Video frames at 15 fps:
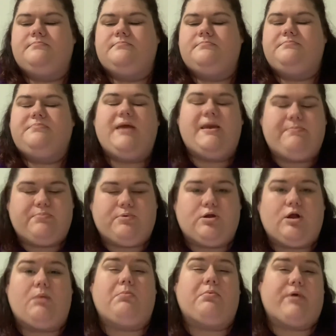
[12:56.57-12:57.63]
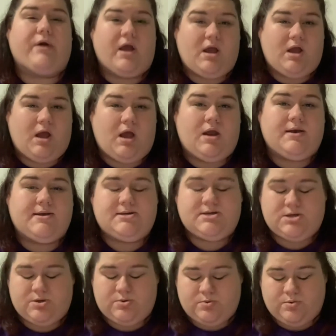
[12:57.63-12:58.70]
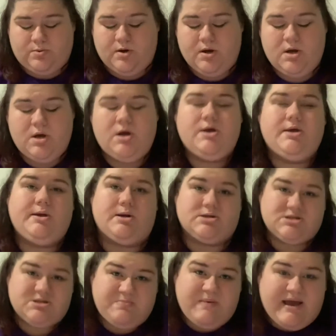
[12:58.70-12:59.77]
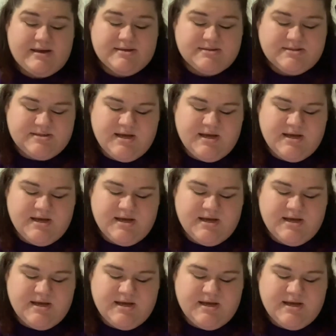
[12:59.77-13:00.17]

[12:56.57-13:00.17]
people are bringing into your space.